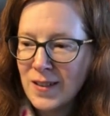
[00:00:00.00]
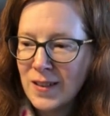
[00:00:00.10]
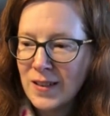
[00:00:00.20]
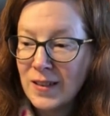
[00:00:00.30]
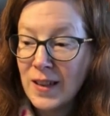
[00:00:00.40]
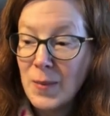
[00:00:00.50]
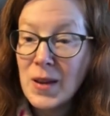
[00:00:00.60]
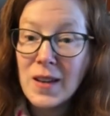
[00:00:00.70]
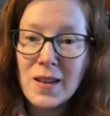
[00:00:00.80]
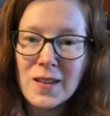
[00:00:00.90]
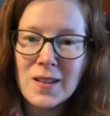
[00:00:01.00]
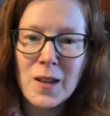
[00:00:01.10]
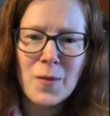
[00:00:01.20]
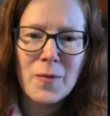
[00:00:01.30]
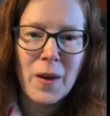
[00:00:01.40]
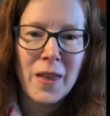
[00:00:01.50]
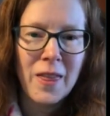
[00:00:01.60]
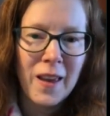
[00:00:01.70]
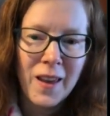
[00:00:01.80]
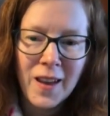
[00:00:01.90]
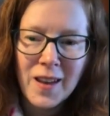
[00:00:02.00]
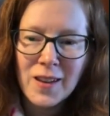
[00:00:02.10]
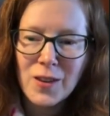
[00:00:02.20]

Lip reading: limit some of my thinking,